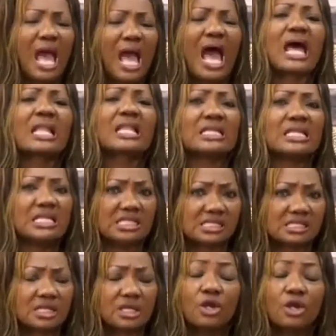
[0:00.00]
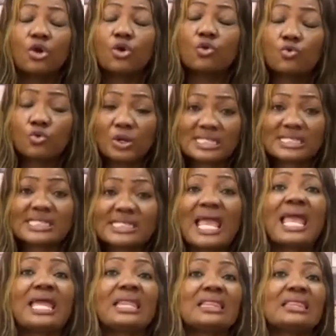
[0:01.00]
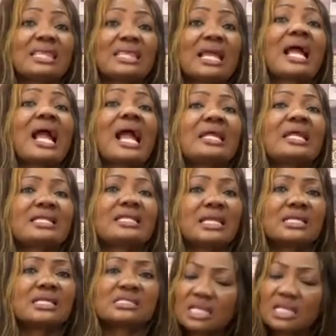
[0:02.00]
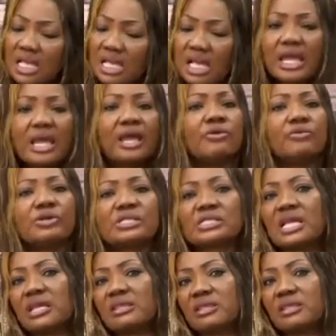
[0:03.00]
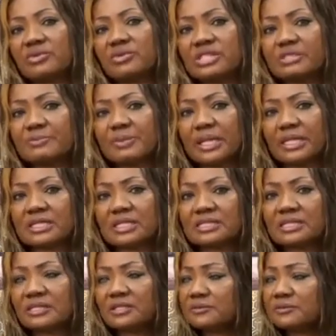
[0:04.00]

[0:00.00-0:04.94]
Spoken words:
at least return the kindness and return the respect.